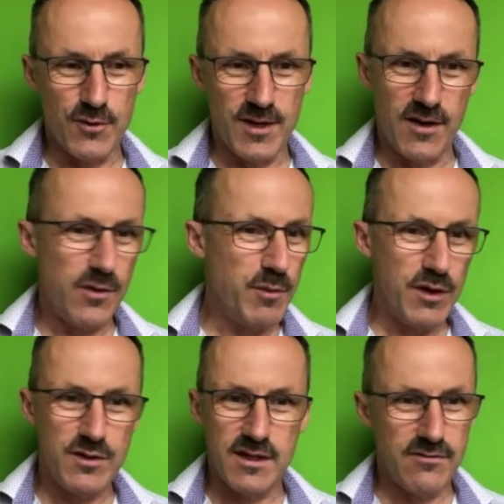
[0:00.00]
You know, the
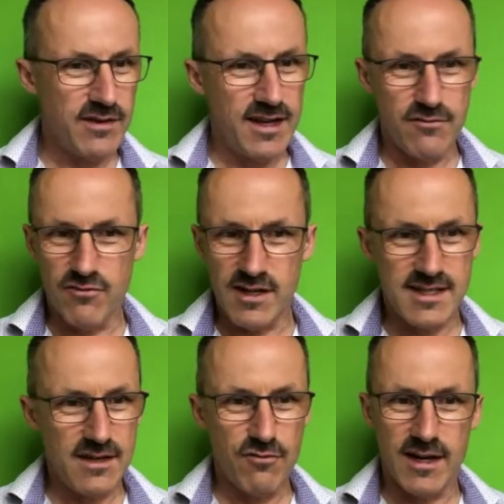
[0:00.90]
beauty of
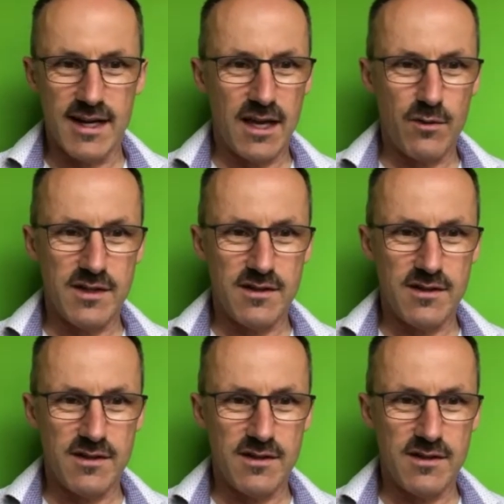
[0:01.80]
right now is